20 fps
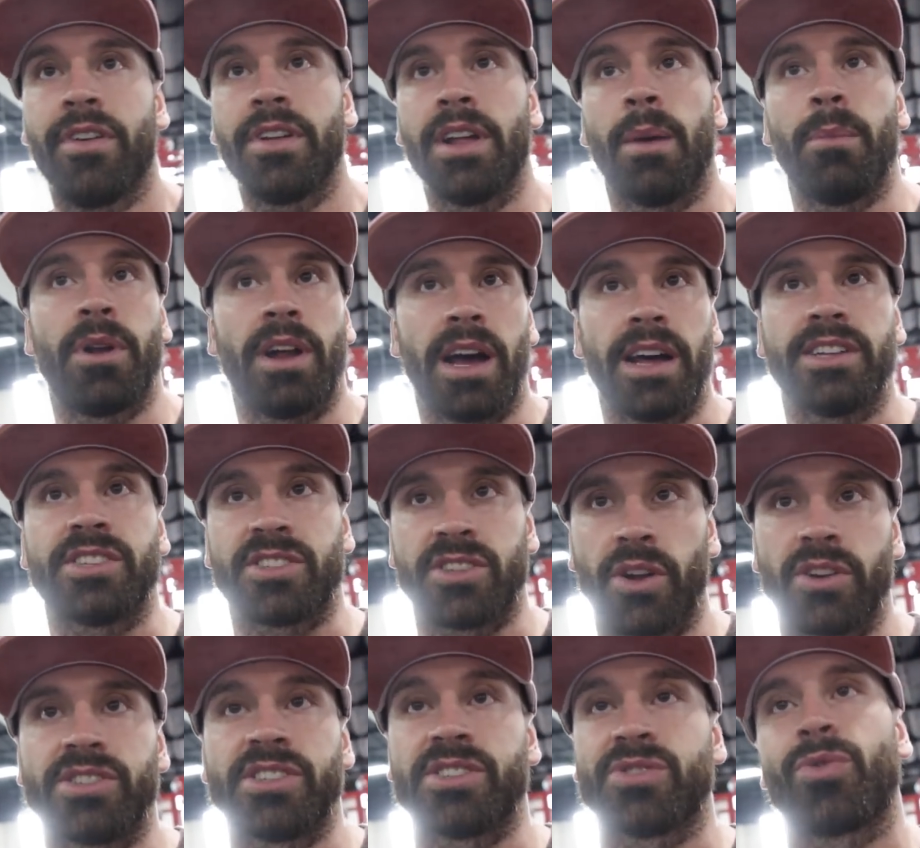I'm gonna. I just
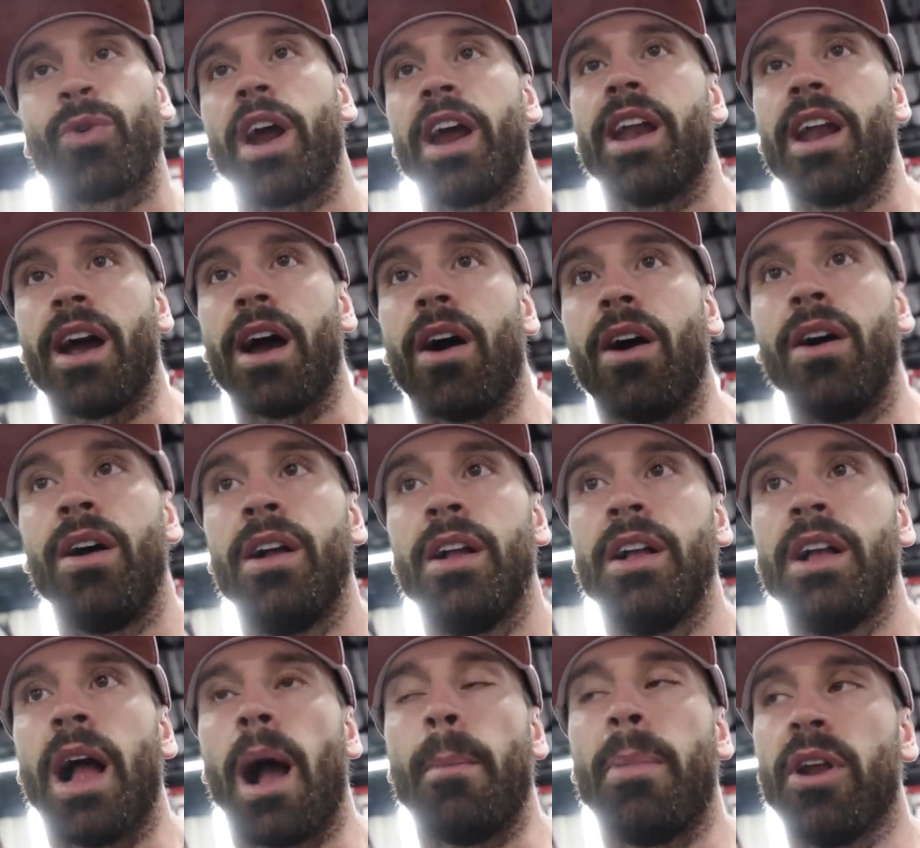noticed this right now.
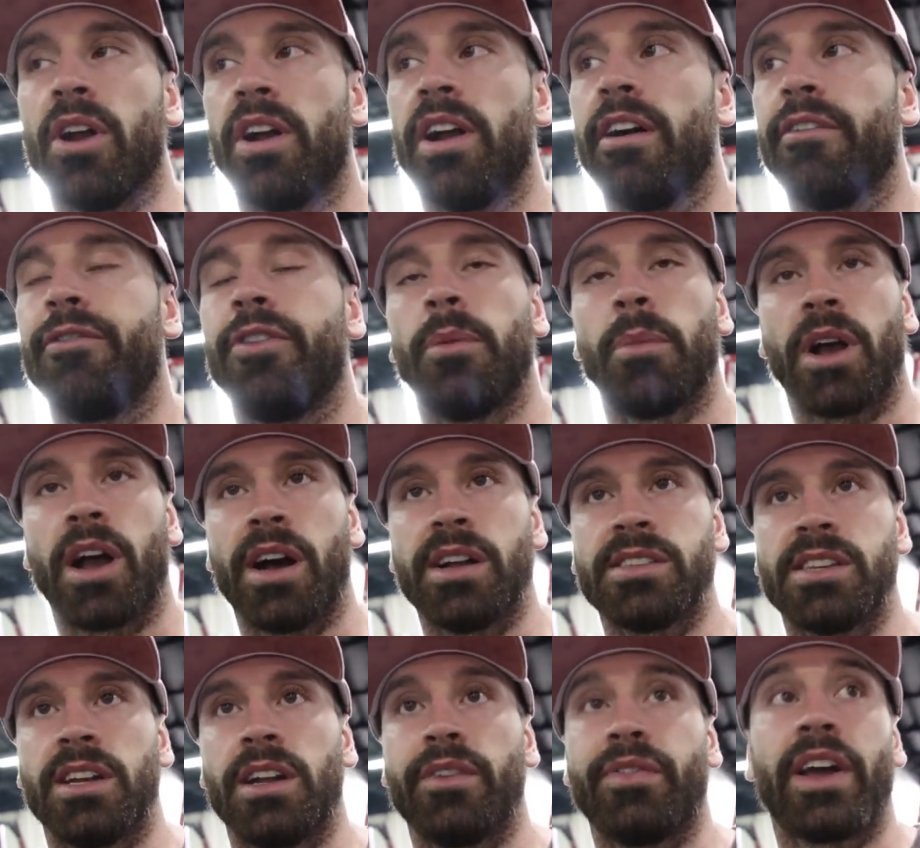I've been here enough filming
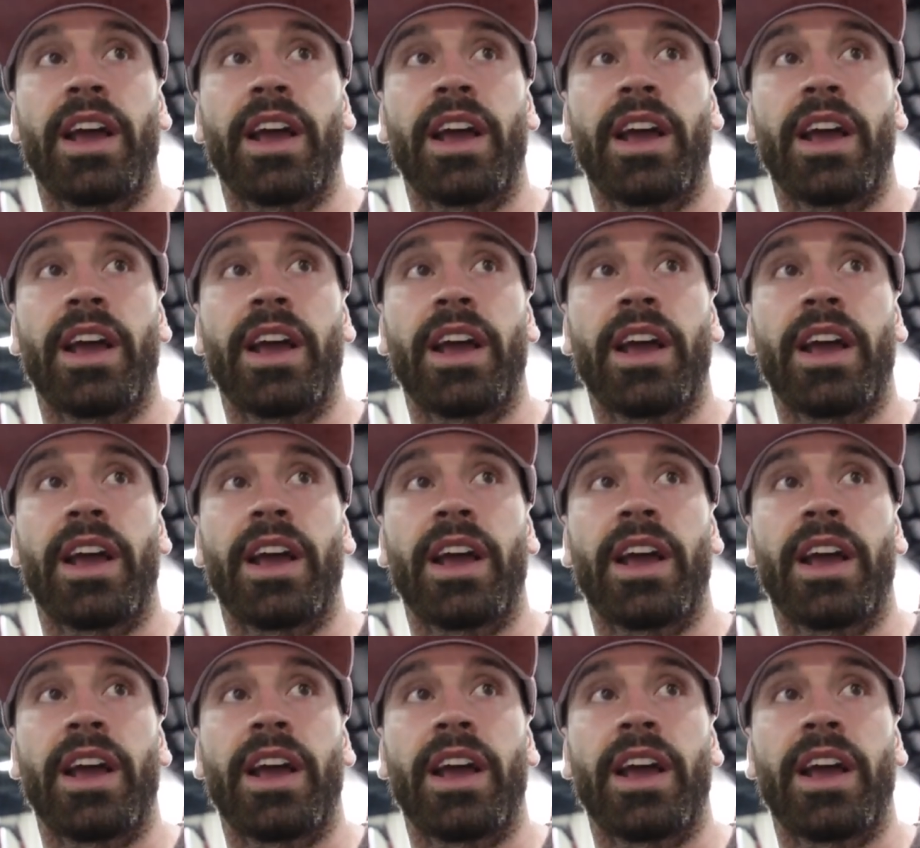content enough.